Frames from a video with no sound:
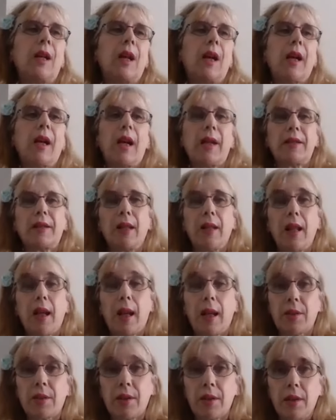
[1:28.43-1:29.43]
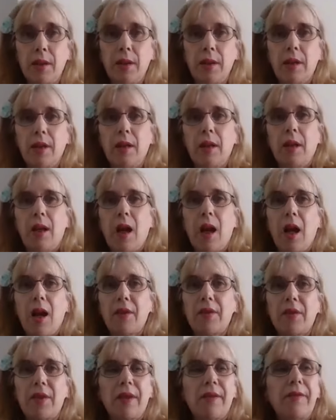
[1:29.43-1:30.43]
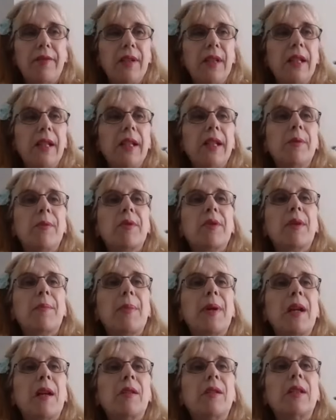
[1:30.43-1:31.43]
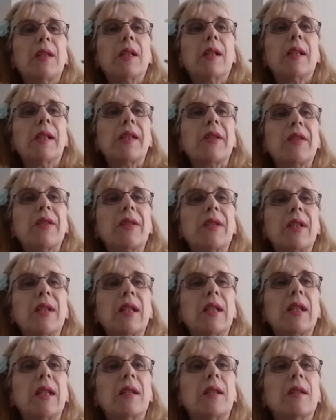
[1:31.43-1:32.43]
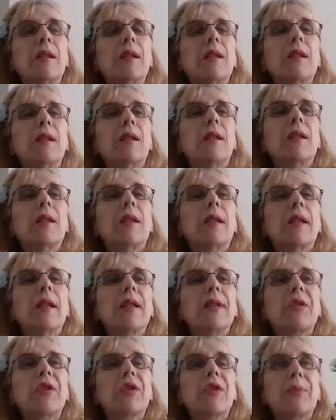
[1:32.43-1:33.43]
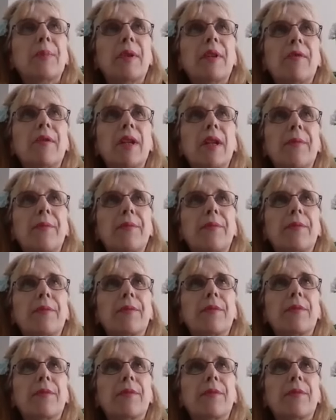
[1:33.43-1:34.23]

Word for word: I had a lad, and I feel he was about 19, in spirit